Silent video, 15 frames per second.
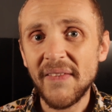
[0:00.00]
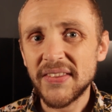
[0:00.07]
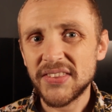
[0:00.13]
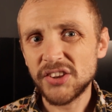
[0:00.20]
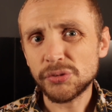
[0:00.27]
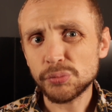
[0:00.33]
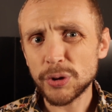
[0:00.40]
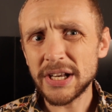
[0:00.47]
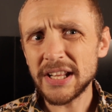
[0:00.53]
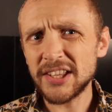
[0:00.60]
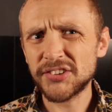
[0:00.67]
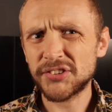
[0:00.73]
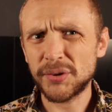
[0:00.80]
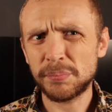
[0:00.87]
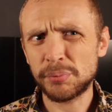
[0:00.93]
This really
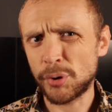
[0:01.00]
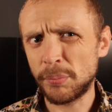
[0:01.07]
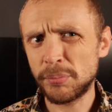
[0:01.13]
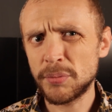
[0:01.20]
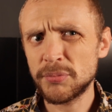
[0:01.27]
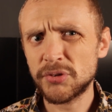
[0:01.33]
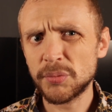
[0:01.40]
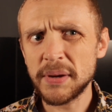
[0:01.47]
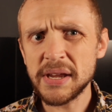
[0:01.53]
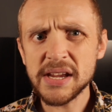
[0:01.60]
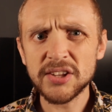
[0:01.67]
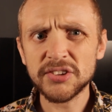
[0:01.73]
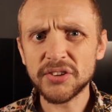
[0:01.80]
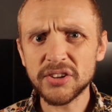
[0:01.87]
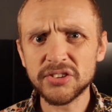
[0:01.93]
isn't a problem to me
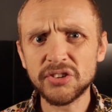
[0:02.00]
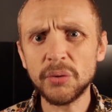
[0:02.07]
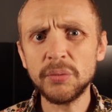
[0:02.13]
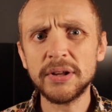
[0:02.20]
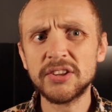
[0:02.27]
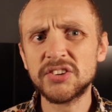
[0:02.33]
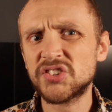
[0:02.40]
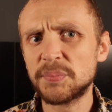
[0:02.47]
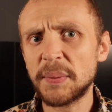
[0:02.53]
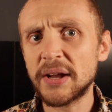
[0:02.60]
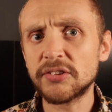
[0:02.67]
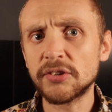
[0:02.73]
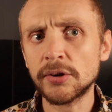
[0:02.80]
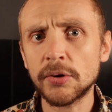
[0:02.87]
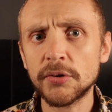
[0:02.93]
because I don't
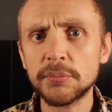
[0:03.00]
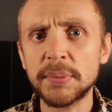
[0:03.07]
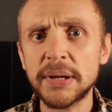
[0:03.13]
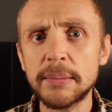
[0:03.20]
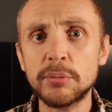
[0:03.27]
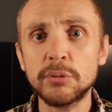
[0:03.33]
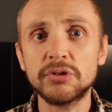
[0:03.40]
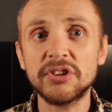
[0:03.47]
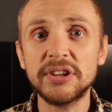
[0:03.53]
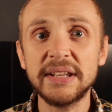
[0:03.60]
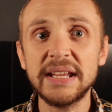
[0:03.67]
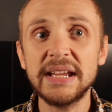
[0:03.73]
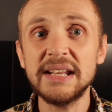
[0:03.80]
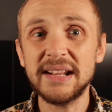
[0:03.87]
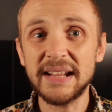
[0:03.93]
expect a lot of people to
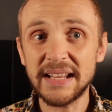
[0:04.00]
need